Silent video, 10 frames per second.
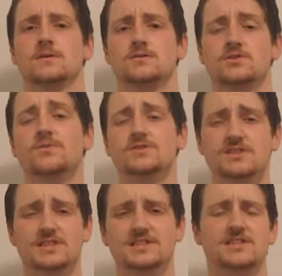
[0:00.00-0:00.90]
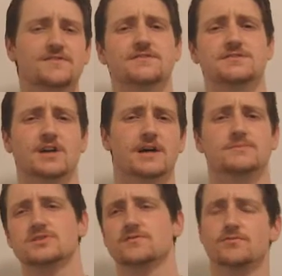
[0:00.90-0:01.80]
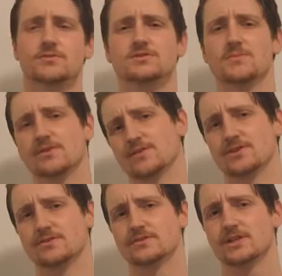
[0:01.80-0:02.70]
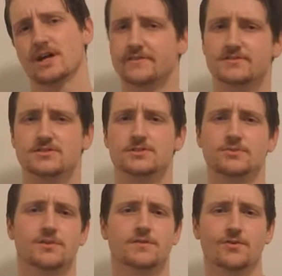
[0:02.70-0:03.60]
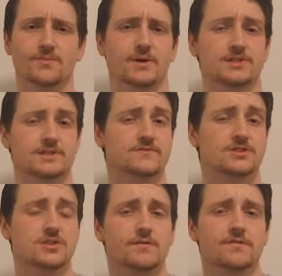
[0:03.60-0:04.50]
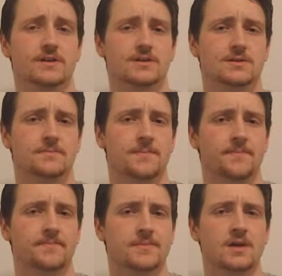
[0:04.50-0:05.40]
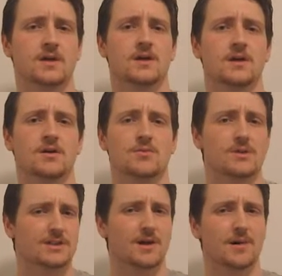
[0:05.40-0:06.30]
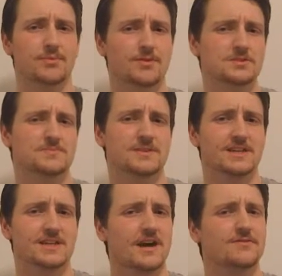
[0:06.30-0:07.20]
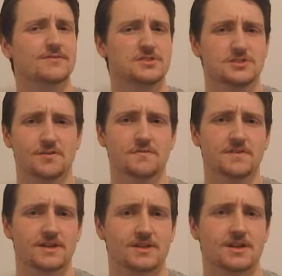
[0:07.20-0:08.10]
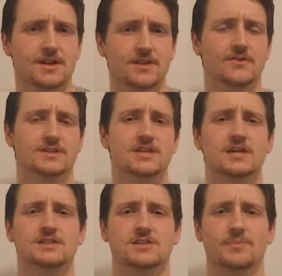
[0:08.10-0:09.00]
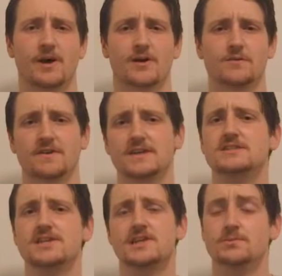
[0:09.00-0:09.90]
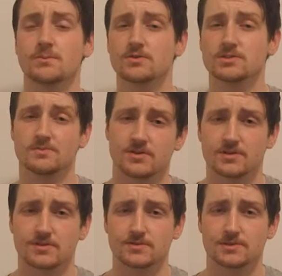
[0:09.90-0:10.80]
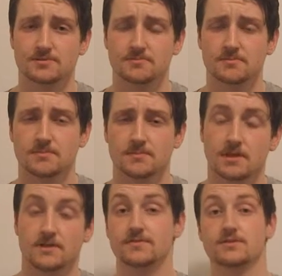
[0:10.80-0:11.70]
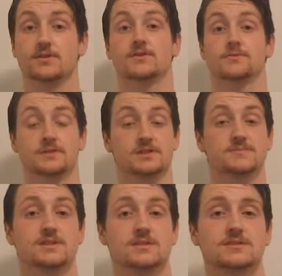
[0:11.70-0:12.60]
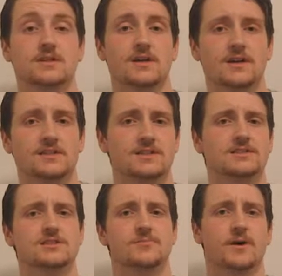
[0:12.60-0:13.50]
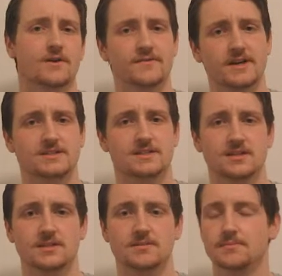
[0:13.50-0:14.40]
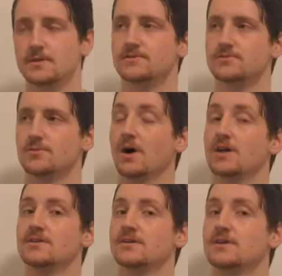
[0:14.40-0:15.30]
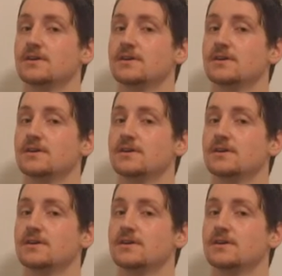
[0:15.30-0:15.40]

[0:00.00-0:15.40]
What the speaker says: So what do these different types of water molecules have to do with the formation of a snowflake? Well, approximately in every snowflake there are 10 to the power of 18 water molecules. If you don't know what this means, 10 to the power of 18 means 1